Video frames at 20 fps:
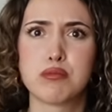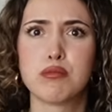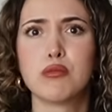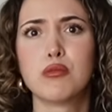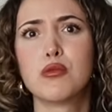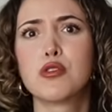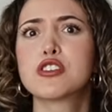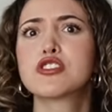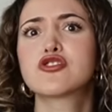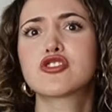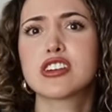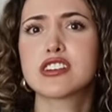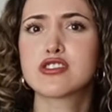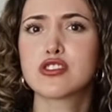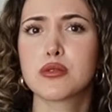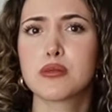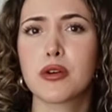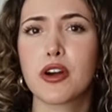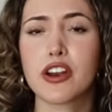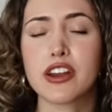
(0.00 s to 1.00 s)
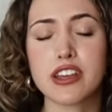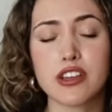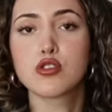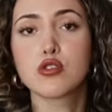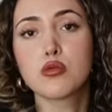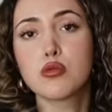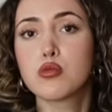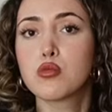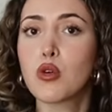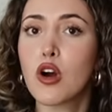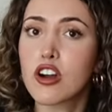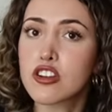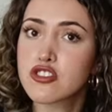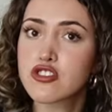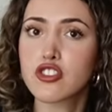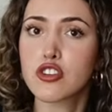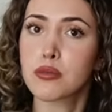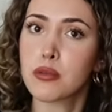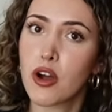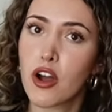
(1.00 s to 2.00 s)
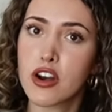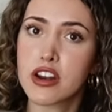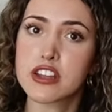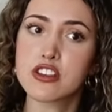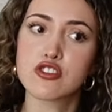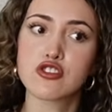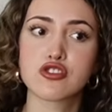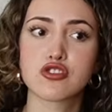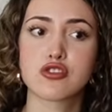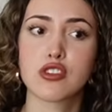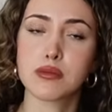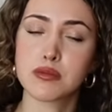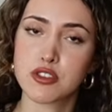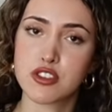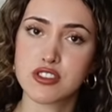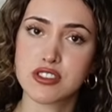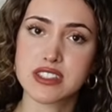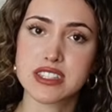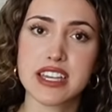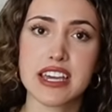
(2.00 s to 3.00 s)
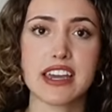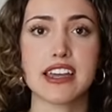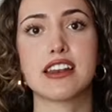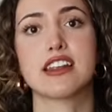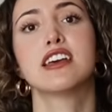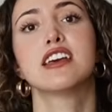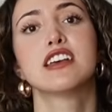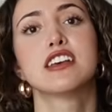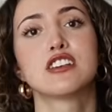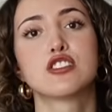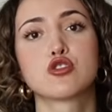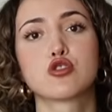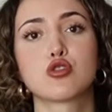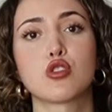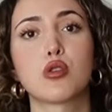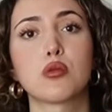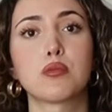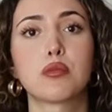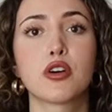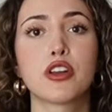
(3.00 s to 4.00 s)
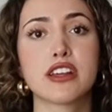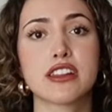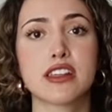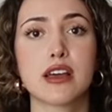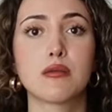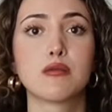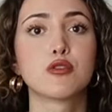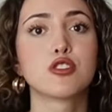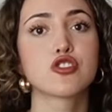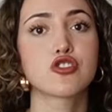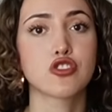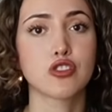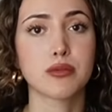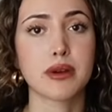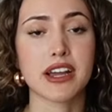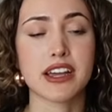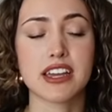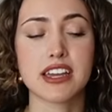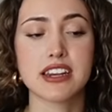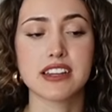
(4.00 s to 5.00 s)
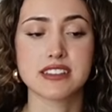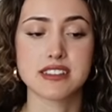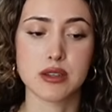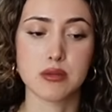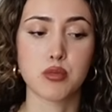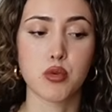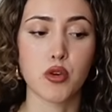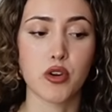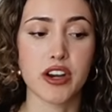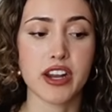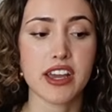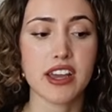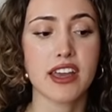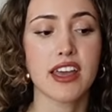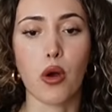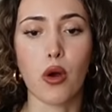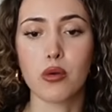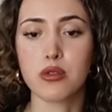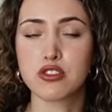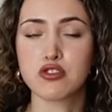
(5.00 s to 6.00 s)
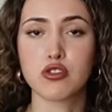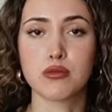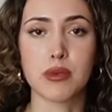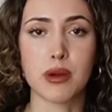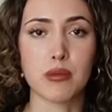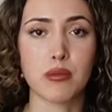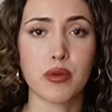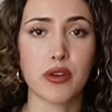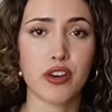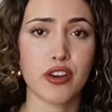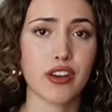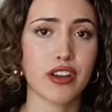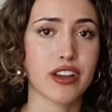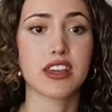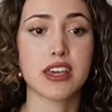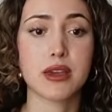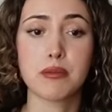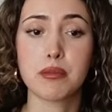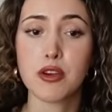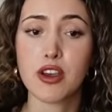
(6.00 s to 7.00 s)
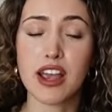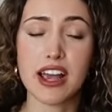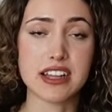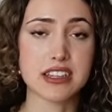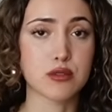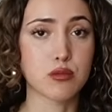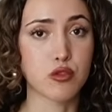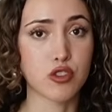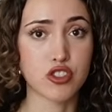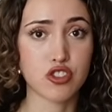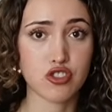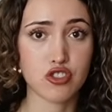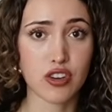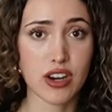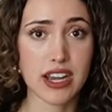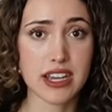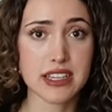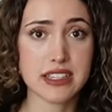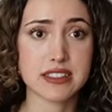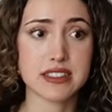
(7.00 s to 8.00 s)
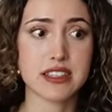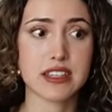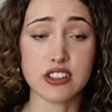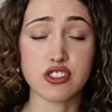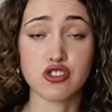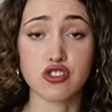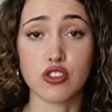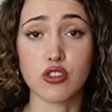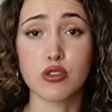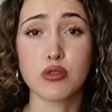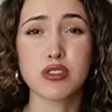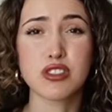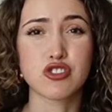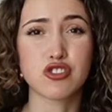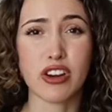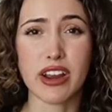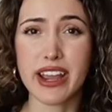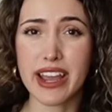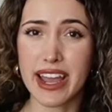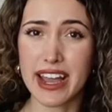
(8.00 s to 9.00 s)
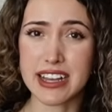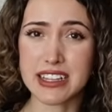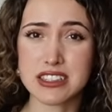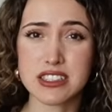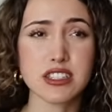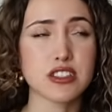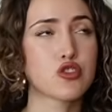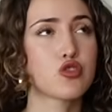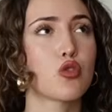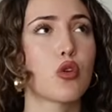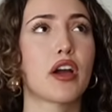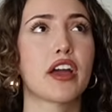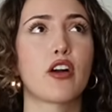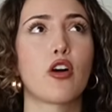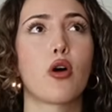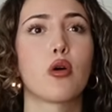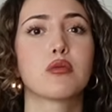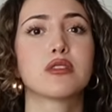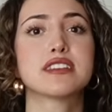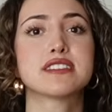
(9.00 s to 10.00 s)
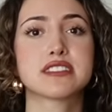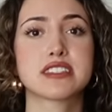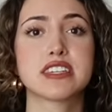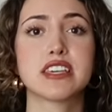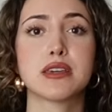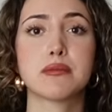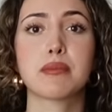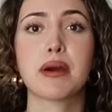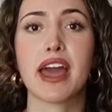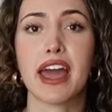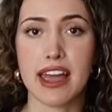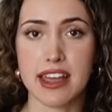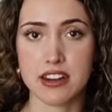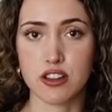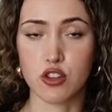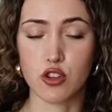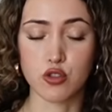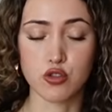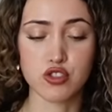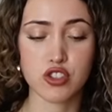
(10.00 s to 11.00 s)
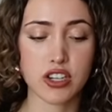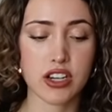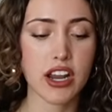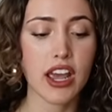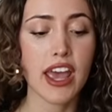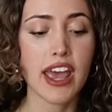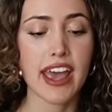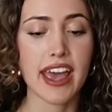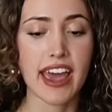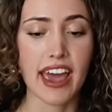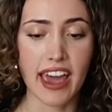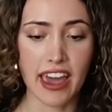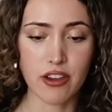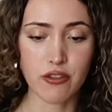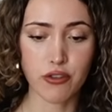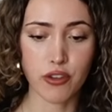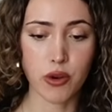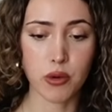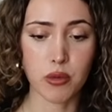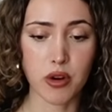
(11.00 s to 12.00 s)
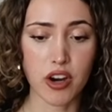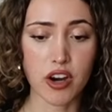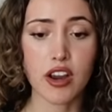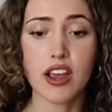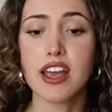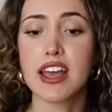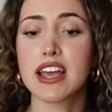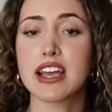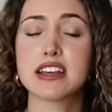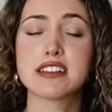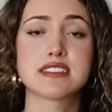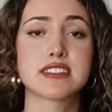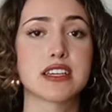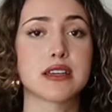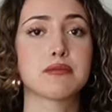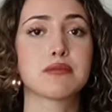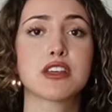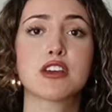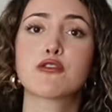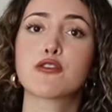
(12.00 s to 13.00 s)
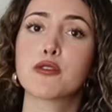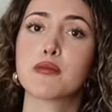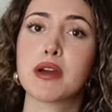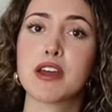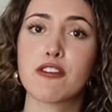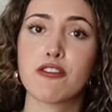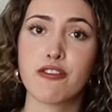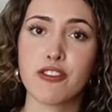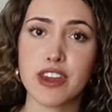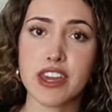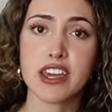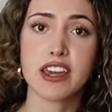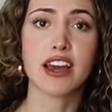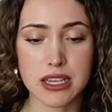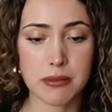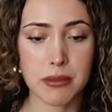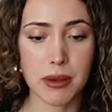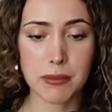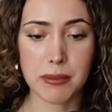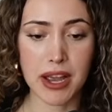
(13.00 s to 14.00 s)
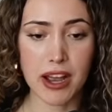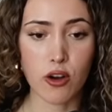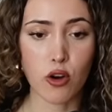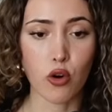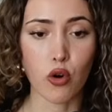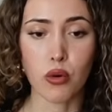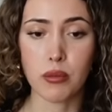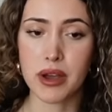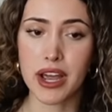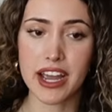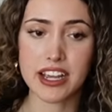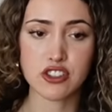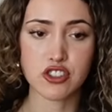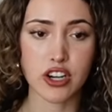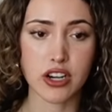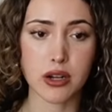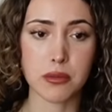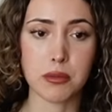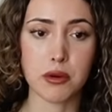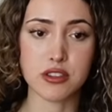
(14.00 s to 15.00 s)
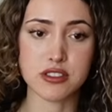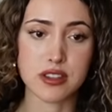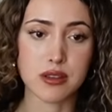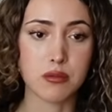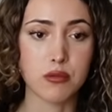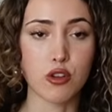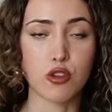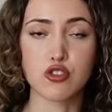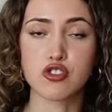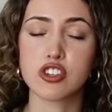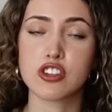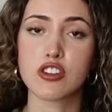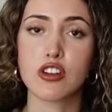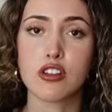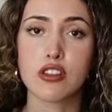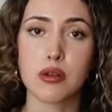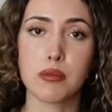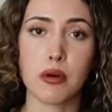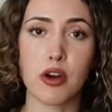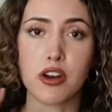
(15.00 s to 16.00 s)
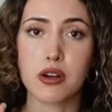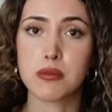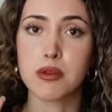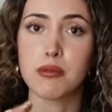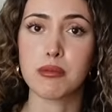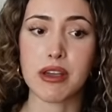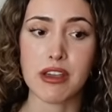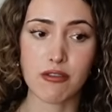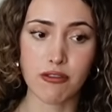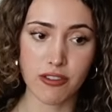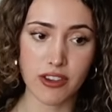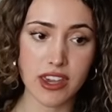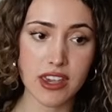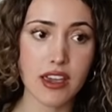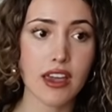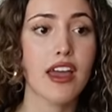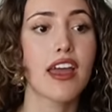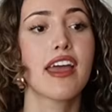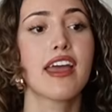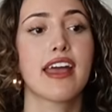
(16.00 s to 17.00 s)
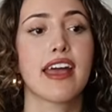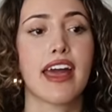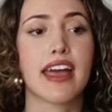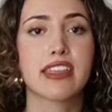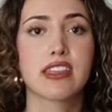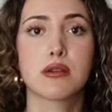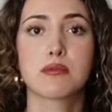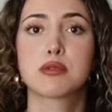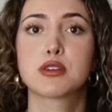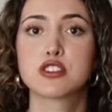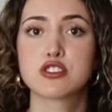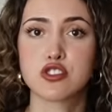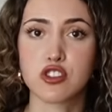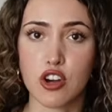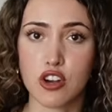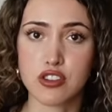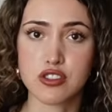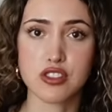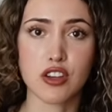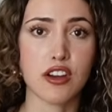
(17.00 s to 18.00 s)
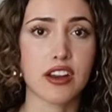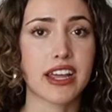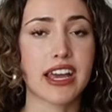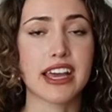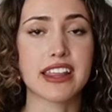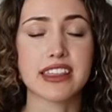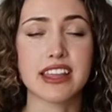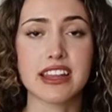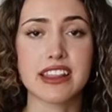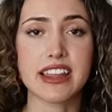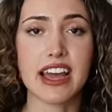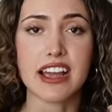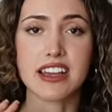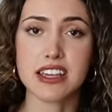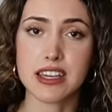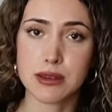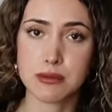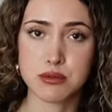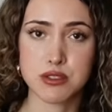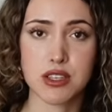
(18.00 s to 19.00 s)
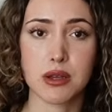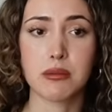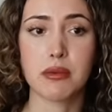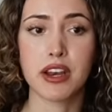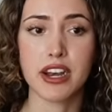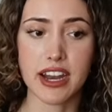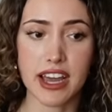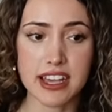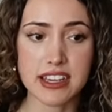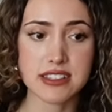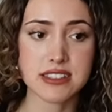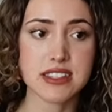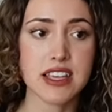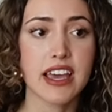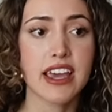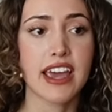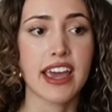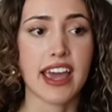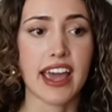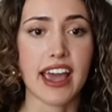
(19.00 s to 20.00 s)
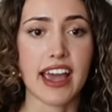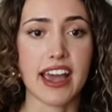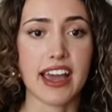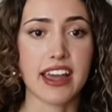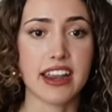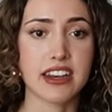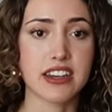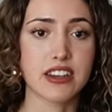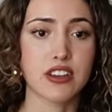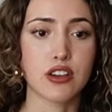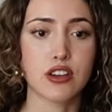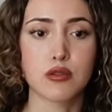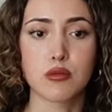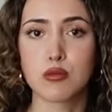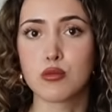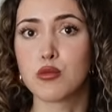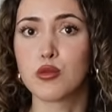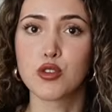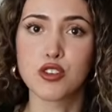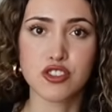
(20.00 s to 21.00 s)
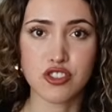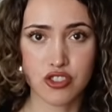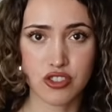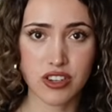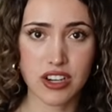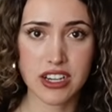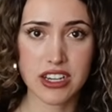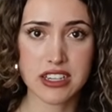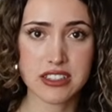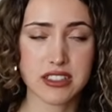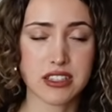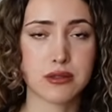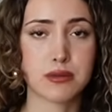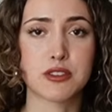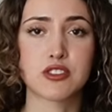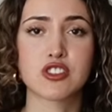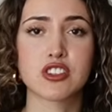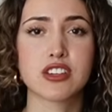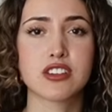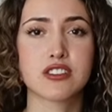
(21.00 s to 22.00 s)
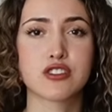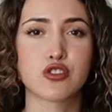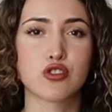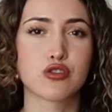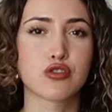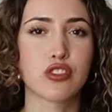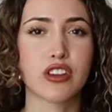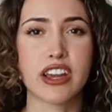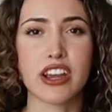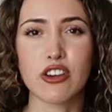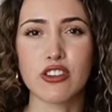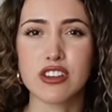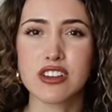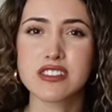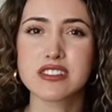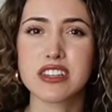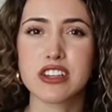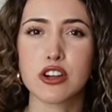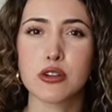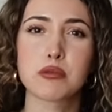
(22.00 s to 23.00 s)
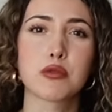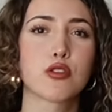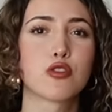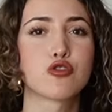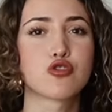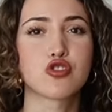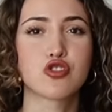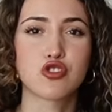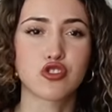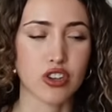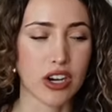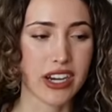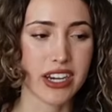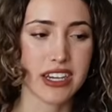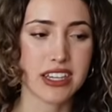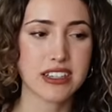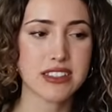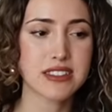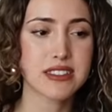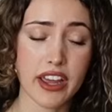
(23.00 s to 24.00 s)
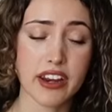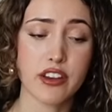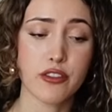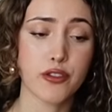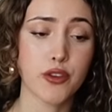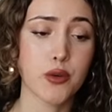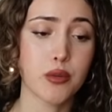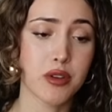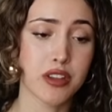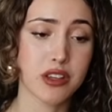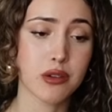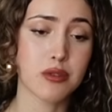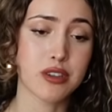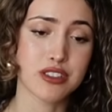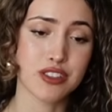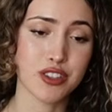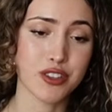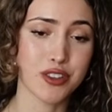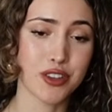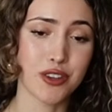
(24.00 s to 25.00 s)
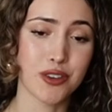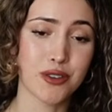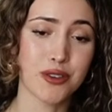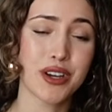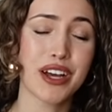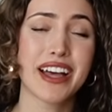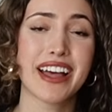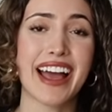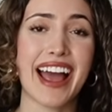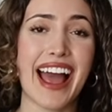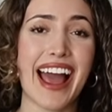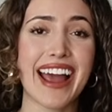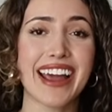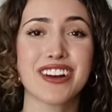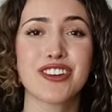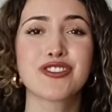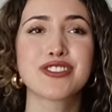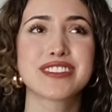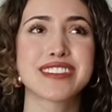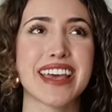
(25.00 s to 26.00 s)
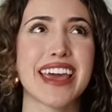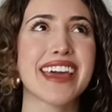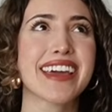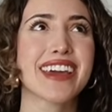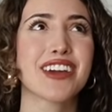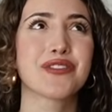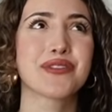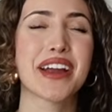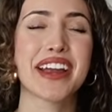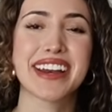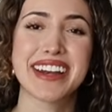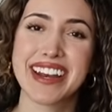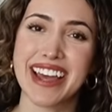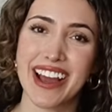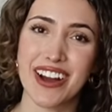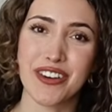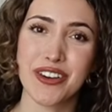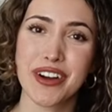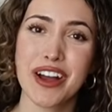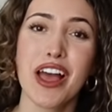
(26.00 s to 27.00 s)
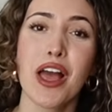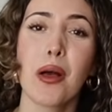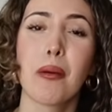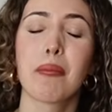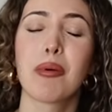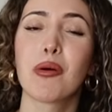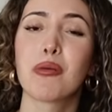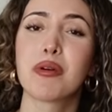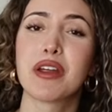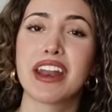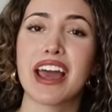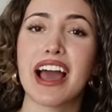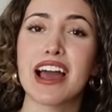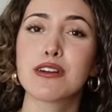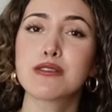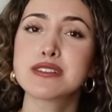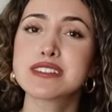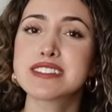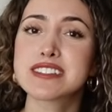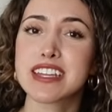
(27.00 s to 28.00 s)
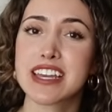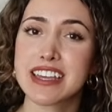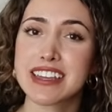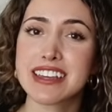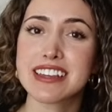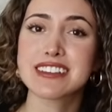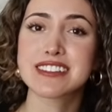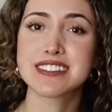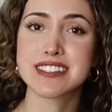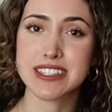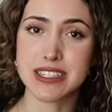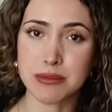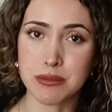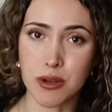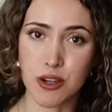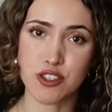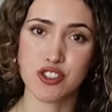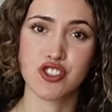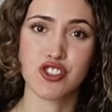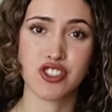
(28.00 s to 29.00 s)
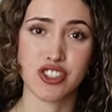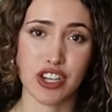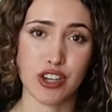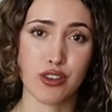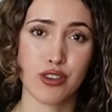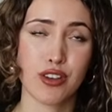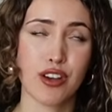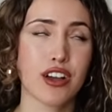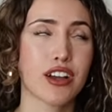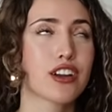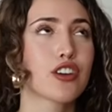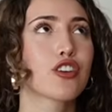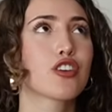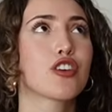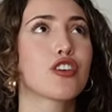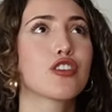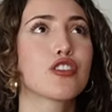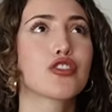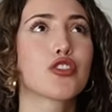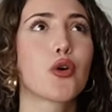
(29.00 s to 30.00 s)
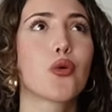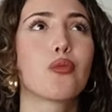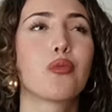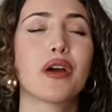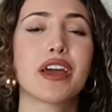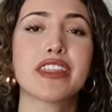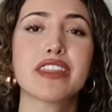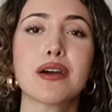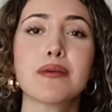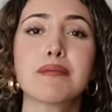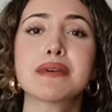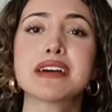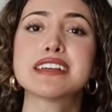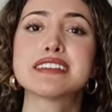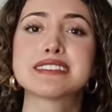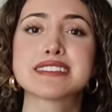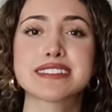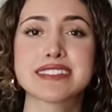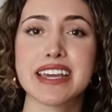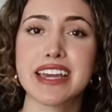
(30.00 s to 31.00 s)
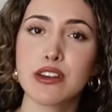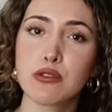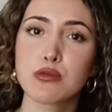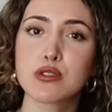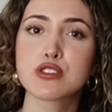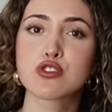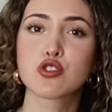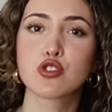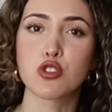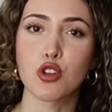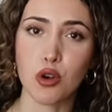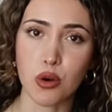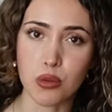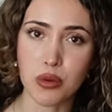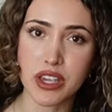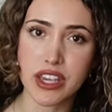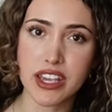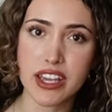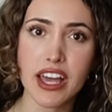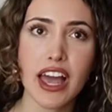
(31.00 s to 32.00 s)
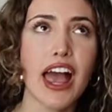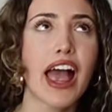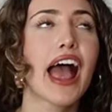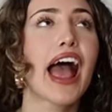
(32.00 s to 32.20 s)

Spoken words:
moisturize your body. You washed your body, you stripped your skin. So putting that moisture back in is important. Always remember, keep your hands moisturized. I struggle with dry hands, so I always keep hand lotion everywhere. And same thing for my feet. Time I'm at home, I try to put some lotion on the bottom of my feet and then put socks on, and then that keeps them nice and moisturized, especially because those are areas that are prone to dryness. And if you really want to glow, I don't take it right now, but when I was taking sea moss gel, girl, the way that my skin was glowing,